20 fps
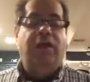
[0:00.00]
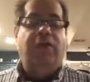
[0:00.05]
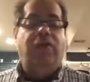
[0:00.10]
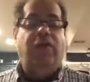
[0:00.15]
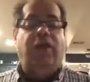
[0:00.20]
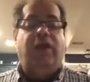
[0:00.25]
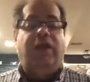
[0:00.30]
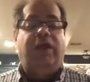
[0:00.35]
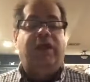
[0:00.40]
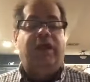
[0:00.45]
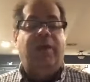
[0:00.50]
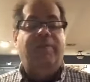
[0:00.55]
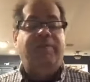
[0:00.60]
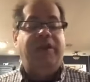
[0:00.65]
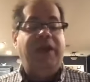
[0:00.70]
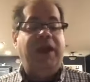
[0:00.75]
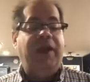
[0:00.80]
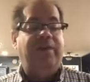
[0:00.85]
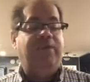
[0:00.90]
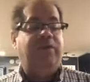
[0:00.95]
The
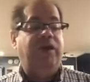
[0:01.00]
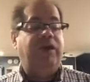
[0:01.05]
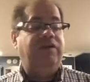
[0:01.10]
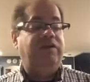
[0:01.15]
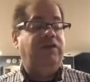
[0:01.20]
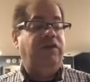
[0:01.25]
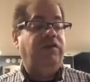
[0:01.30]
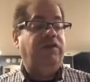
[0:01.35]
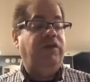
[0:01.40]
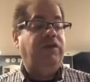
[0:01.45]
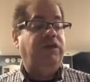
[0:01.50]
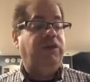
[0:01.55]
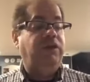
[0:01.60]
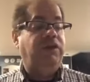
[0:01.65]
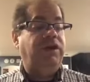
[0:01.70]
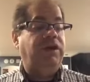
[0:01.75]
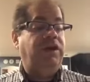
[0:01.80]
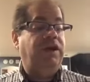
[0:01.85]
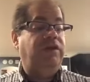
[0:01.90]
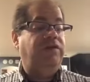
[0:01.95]
company operates nearly
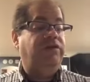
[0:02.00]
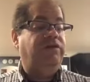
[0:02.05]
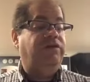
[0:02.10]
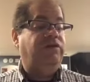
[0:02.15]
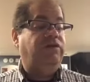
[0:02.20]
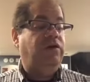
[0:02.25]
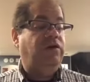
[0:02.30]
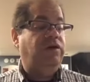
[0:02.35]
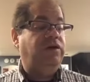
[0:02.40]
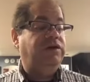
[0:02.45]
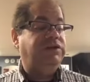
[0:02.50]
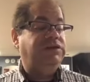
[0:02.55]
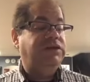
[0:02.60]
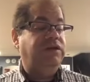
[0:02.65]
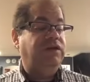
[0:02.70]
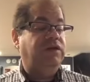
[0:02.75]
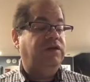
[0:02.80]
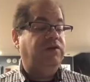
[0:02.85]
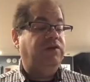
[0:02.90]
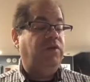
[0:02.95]
1,300 stores
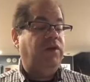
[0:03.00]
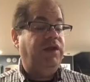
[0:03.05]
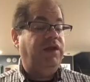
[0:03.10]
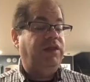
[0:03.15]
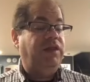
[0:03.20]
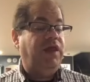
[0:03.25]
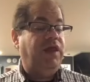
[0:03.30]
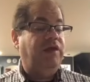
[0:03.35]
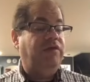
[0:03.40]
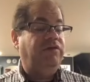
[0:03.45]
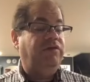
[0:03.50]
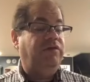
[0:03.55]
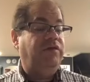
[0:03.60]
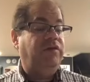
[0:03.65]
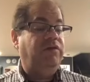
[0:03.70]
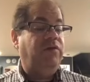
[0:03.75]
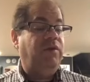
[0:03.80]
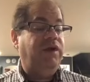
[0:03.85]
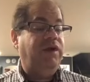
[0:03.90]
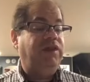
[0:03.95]
in the 20,000 to
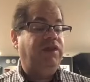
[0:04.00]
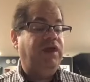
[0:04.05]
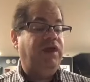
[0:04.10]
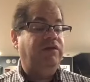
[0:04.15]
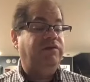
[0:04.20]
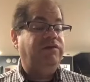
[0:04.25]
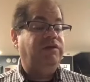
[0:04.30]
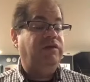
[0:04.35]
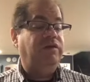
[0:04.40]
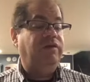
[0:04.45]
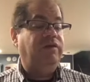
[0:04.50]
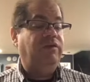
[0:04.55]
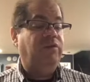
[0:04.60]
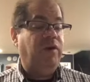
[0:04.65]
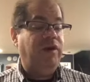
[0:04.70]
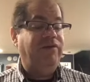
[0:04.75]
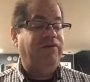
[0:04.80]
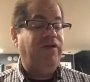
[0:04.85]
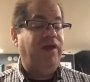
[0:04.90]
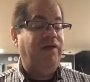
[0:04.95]
20,
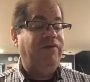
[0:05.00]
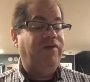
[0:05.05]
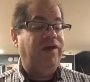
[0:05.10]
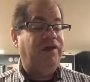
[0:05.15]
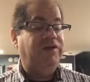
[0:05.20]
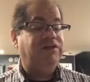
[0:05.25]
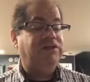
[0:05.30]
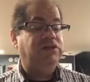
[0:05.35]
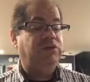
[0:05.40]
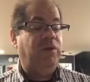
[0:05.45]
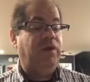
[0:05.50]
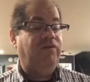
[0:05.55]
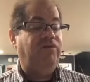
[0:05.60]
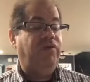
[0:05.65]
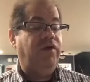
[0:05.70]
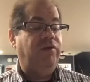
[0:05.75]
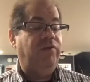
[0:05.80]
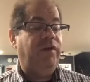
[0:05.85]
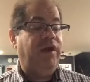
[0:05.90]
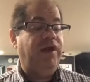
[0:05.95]
25,000 square
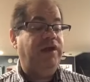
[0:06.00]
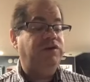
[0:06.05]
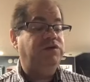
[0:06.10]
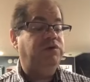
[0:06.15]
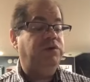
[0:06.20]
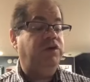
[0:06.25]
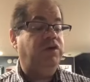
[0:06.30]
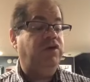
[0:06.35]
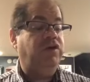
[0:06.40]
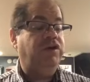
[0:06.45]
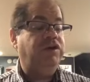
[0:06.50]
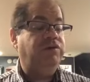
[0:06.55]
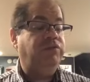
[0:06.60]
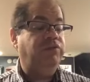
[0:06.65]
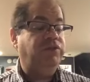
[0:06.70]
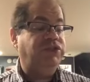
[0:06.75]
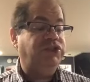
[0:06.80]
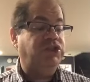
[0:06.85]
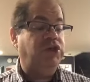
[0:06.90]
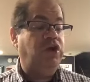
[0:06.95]
foot range, which could,
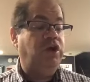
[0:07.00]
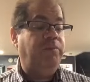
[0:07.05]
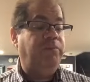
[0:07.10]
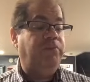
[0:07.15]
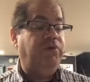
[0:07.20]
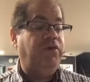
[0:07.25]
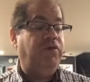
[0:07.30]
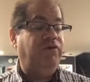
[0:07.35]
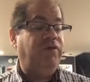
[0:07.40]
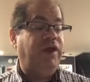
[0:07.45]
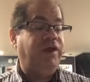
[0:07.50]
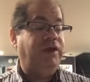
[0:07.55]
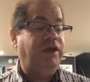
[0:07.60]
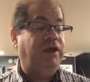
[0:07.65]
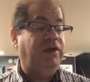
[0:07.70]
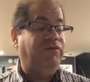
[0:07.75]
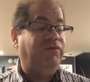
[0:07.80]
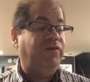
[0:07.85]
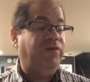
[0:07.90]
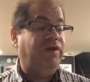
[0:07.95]
which could prove
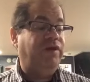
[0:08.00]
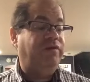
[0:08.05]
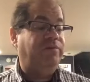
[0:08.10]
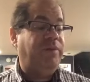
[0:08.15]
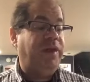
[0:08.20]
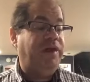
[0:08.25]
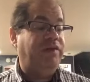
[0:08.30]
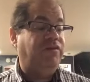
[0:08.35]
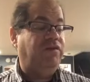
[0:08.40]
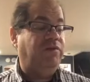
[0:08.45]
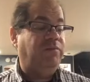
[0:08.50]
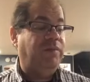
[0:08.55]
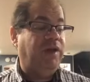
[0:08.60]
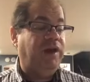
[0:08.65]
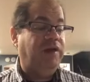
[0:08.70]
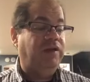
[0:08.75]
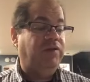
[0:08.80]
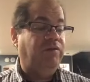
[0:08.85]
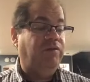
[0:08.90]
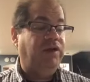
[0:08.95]
ideal for expansion
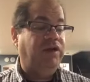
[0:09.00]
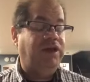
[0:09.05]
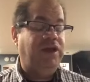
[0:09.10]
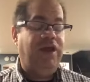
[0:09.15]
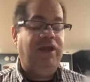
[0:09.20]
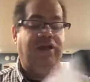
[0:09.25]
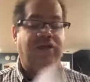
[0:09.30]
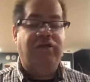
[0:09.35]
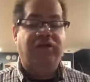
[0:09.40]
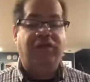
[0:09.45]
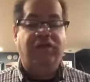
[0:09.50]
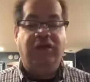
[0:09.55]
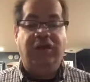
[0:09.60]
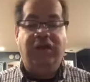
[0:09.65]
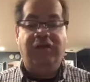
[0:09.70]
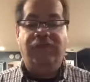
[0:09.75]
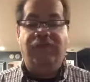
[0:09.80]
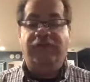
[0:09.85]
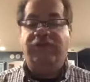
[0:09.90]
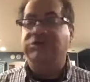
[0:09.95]
minded retailers
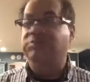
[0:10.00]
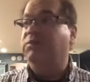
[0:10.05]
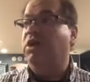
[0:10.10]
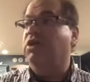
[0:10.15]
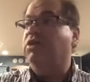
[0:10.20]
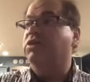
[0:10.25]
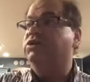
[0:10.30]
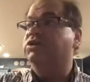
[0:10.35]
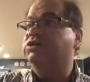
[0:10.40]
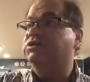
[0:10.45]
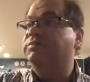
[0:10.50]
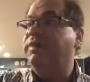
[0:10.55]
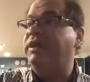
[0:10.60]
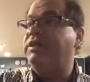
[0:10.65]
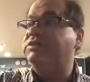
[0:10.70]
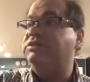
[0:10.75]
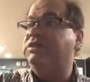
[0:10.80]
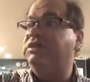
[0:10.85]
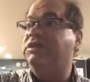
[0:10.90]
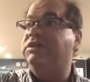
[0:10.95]
looking for smaller
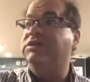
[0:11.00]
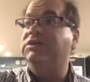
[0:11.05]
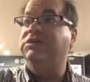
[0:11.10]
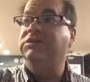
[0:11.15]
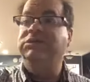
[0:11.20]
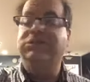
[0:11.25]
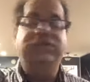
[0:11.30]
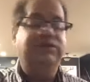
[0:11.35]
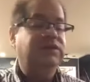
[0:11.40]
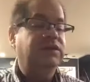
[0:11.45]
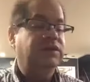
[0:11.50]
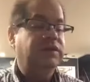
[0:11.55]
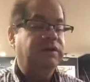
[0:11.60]
spaces